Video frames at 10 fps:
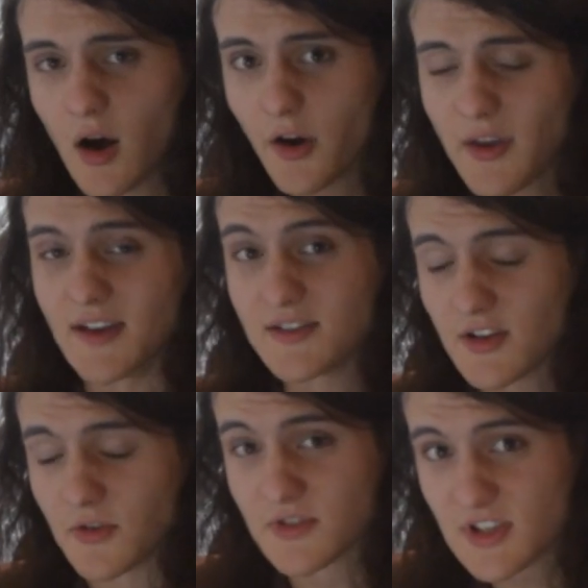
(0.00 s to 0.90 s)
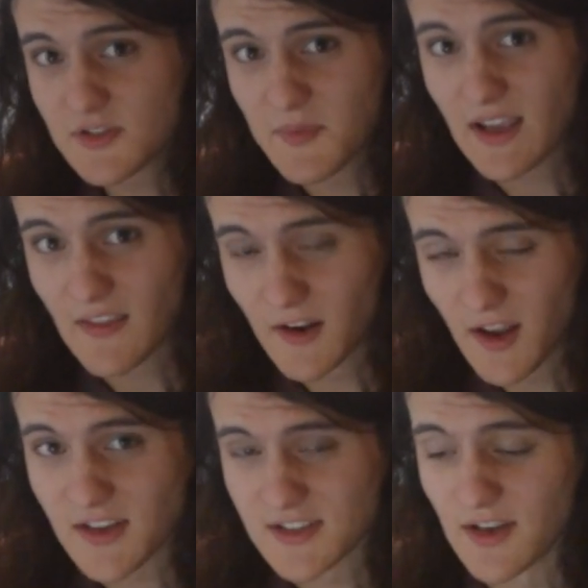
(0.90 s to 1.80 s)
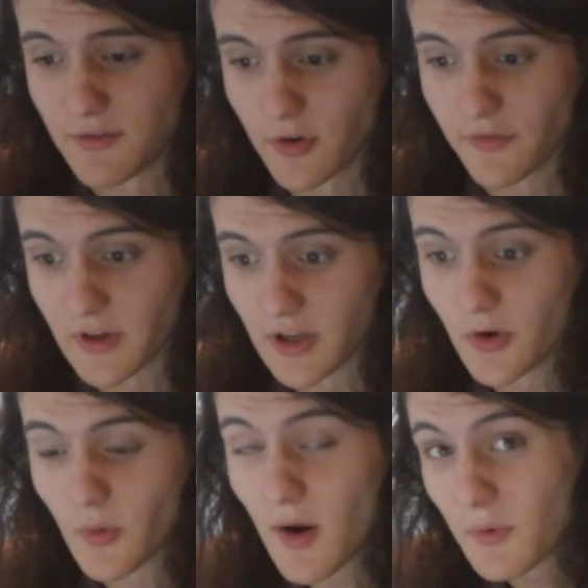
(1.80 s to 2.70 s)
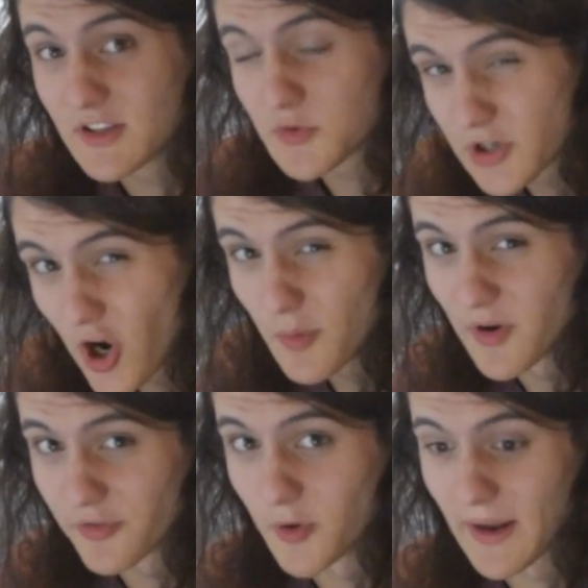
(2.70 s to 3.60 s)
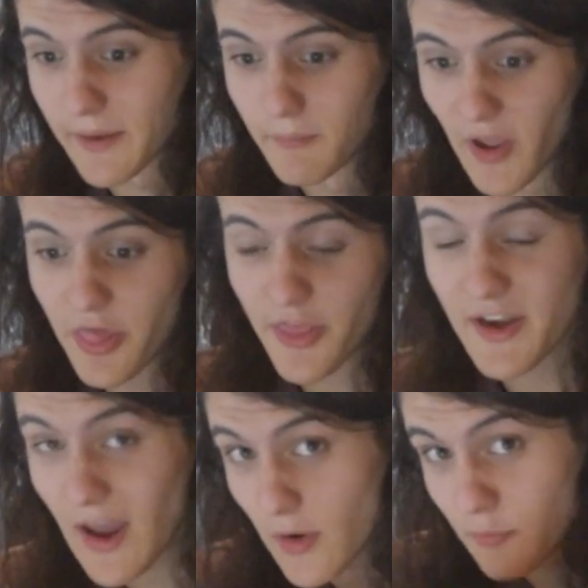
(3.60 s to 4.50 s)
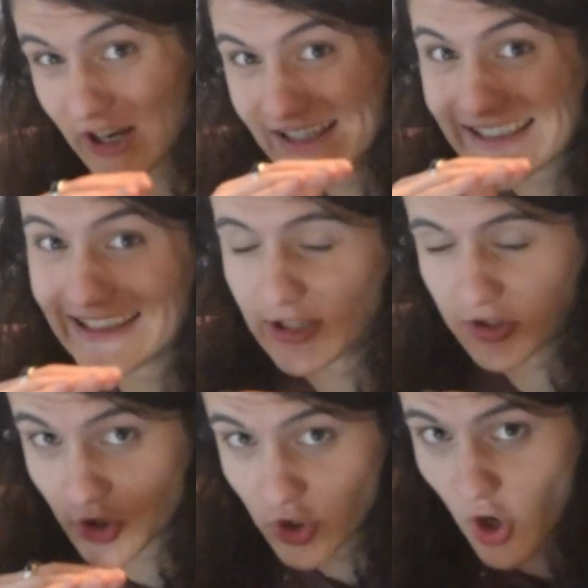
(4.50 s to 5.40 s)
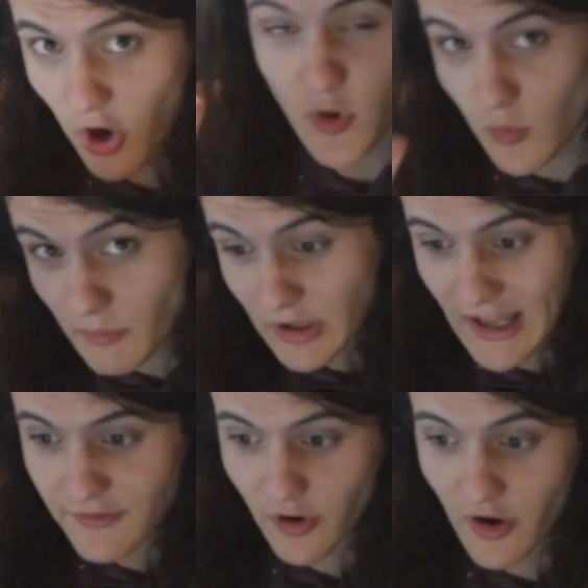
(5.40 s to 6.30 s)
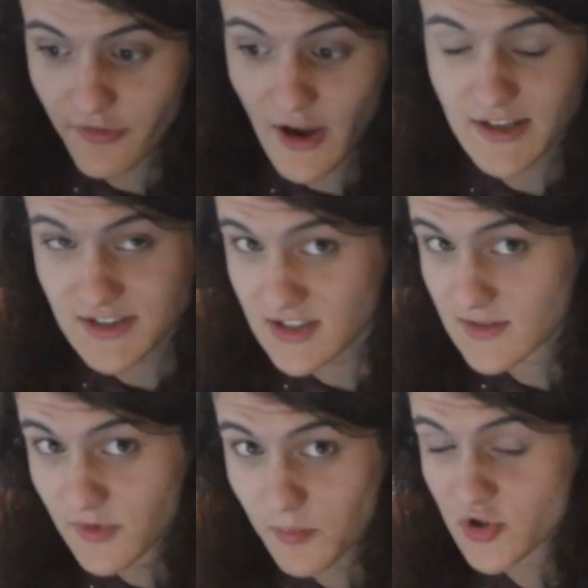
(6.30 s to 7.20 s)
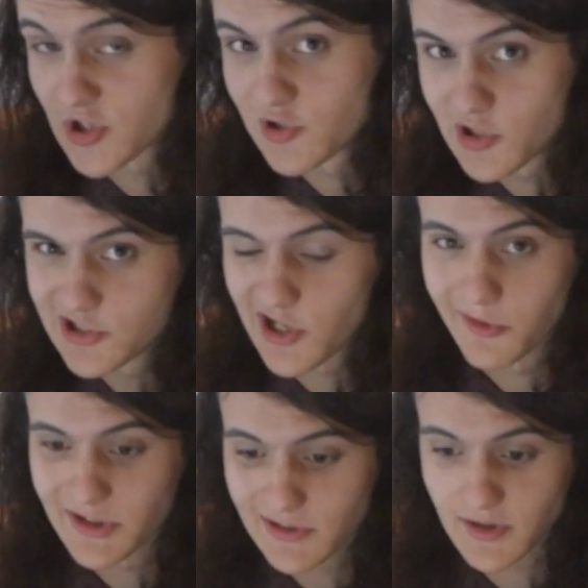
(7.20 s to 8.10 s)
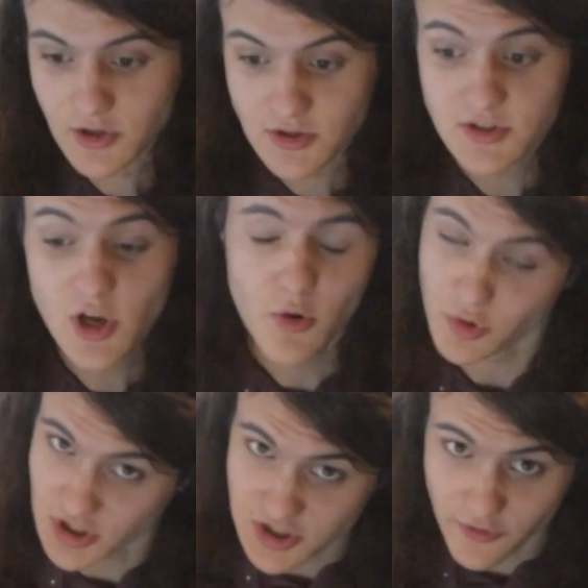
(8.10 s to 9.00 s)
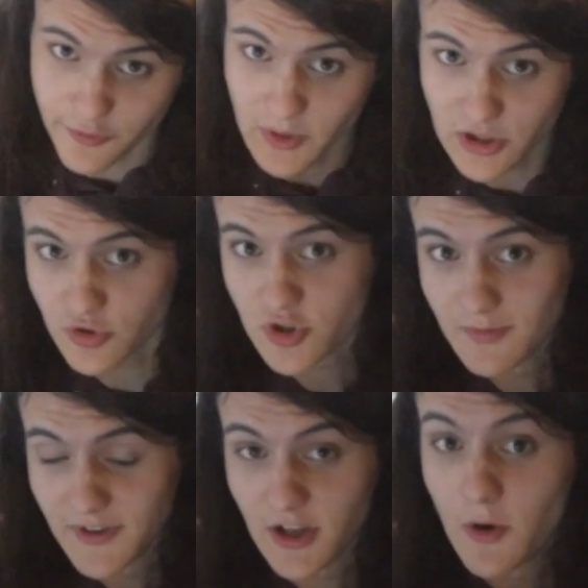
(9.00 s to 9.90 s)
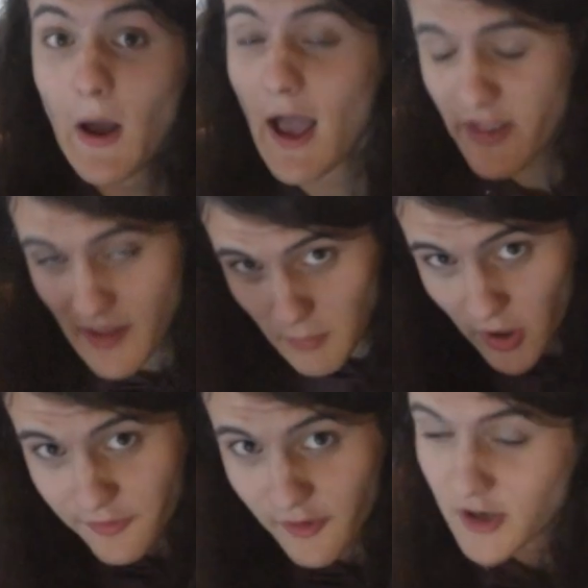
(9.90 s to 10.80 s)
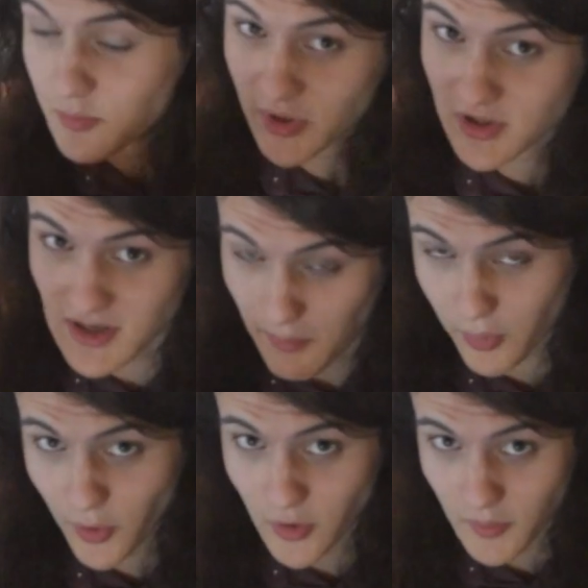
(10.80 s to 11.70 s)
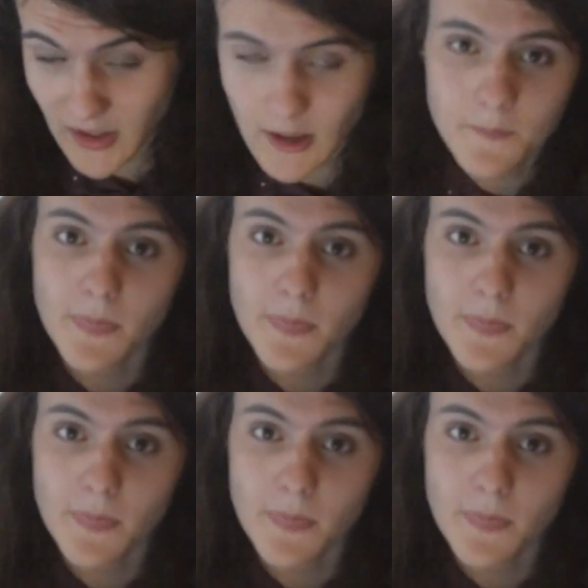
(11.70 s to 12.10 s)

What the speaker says: Okay, so since making the last devlog video, I went into a coma for about a month, and now I'm ready to kill God. When we left off, I had a system for procedurally generating dungeons, which I stole from a YouTube video, and then modified because it broke a bit.